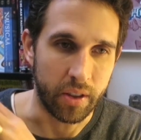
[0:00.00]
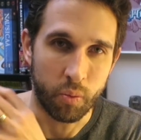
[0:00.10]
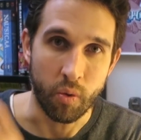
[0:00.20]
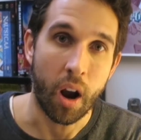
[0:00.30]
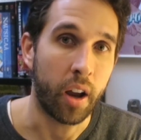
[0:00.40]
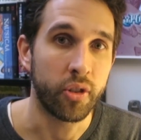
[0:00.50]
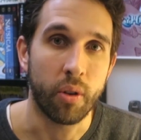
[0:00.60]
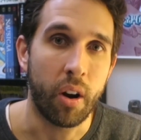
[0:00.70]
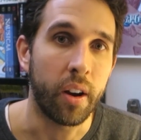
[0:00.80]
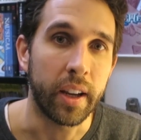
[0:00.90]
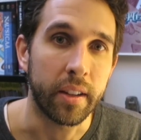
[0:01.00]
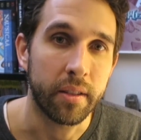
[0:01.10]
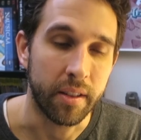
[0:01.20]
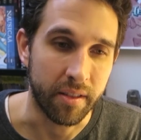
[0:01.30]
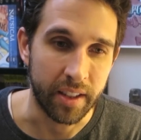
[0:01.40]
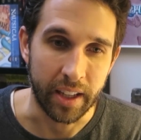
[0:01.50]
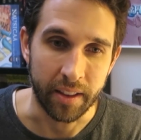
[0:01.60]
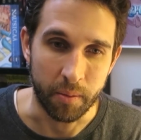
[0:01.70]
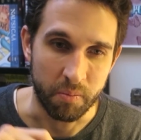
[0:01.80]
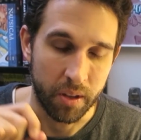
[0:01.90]
the raw drawings and
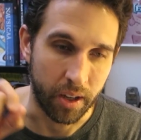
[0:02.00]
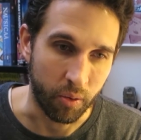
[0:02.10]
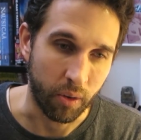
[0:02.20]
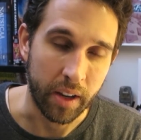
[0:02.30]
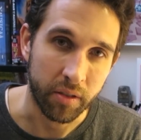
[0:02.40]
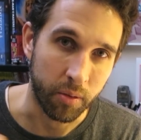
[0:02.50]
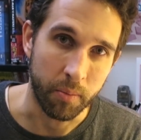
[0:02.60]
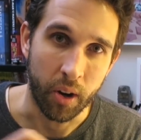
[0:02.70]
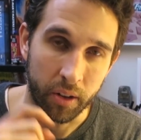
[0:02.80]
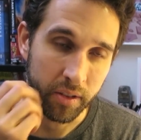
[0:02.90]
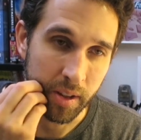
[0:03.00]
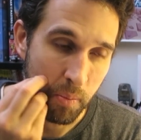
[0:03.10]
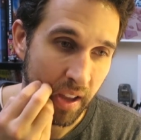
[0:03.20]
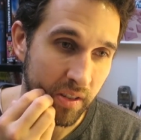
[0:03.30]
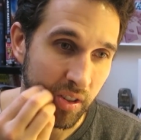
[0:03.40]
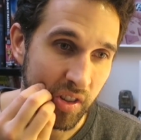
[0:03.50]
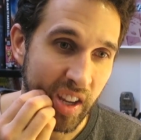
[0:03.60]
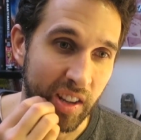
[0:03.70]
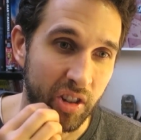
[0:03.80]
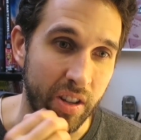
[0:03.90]
seeing the eraser marks and the pencil
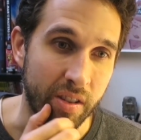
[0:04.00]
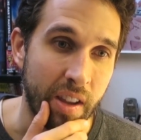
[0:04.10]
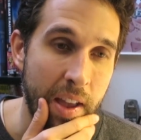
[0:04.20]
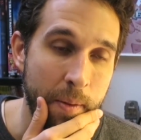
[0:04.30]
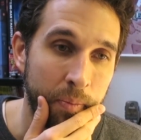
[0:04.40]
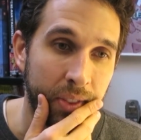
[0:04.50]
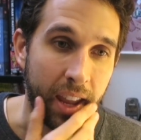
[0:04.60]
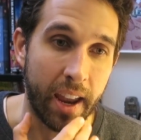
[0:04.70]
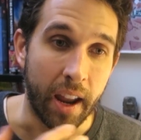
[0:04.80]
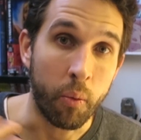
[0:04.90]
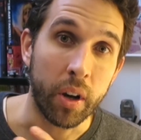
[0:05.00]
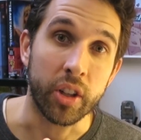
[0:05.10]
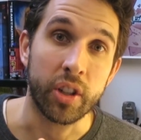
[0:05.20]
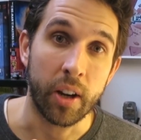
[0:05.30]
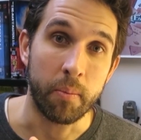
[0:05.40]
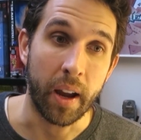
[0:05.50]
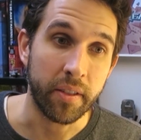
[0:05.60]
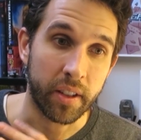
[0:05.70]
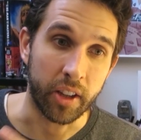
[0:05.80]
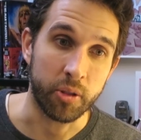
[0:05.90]
sketches. And I want to share my
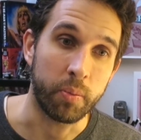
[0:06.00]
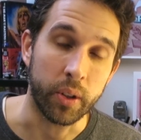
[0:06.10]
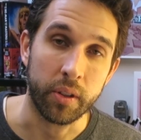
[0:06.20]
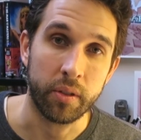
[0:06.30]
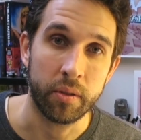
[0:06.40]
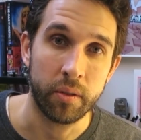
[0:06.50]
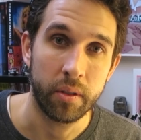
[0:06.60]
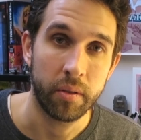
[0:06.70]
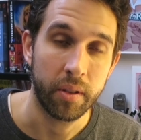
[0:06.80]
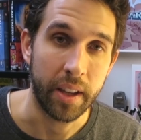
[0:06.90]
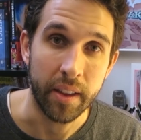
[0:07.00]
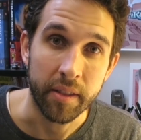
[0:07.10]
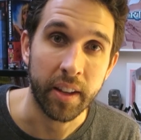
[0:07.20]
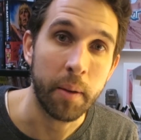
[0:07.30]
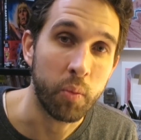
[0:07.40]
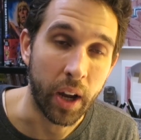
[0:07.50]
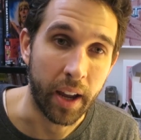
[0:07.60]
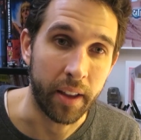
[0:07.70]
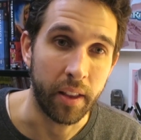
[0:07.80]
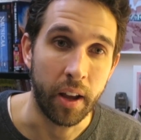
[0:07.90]
sketchbooks in the same
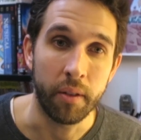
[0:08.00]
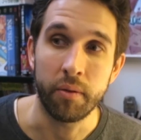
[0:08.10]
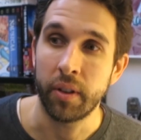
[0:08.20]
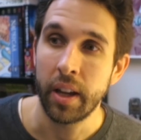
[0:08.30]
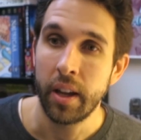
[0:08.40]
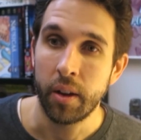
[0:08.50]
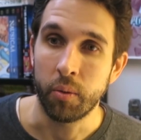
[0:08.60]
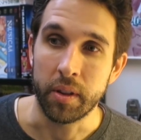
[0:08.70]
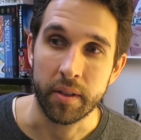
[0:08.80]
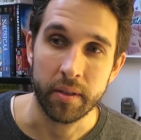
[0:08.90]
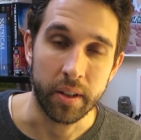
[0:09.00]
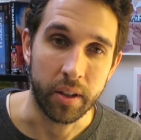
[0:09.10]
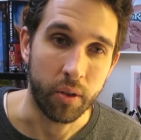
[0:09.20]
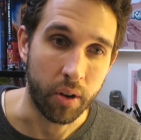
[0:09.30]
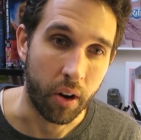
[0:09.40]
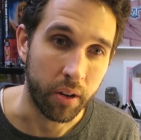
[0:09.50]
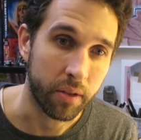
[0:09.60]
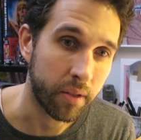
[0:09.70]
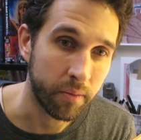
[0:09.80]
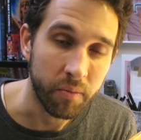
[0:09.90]
way. I love when, you know, an
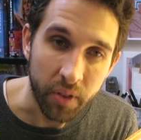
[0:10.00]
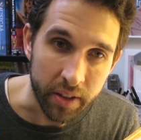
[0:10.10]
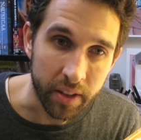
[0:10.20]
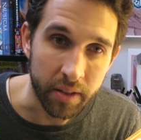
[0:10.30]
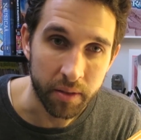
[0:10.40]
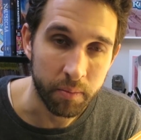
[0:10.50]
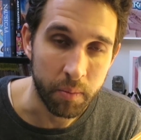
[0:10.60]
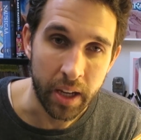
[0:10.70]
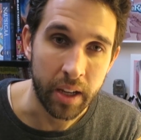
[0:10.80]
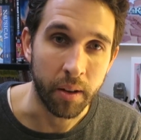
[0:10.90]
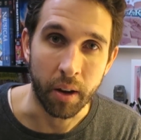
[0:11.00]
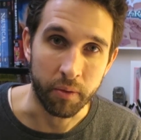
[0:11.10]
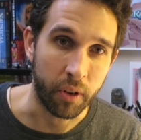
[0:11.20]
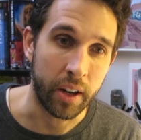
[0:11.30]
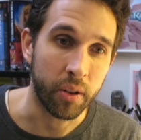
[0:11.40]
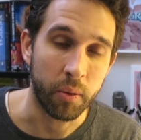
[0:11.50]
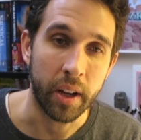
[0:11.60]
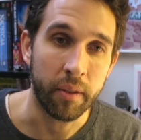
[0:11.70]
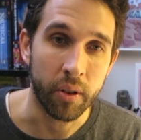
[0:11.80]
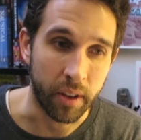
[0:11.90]
artist visits me, a friend or
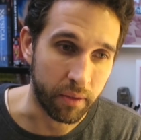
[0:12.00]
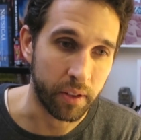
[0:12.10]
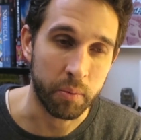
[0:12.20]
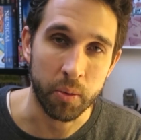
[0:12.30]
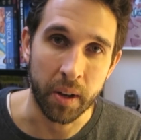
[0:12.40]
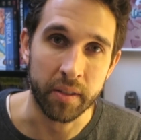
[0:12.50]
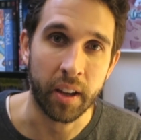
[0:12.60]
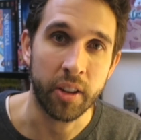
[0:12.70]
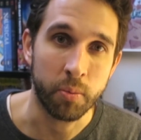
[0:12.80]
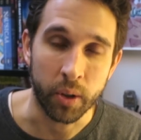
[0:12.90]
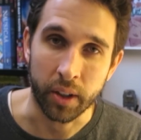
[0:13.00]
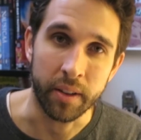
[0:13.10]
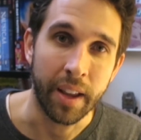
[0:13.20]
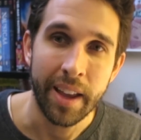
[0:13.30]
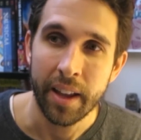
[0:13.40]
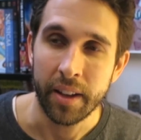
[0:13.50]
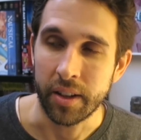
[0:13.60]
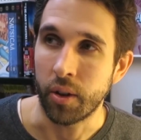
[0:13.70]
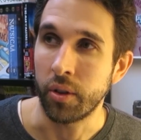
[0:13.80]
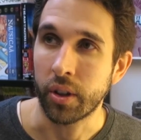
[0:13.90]
whatever, and they flip through my sketchbook and,
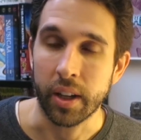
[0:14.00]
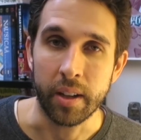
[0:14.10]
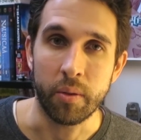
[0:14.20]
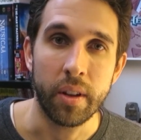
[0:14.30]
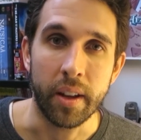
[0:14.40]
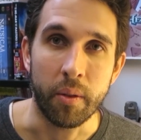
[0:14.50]
you know, looking at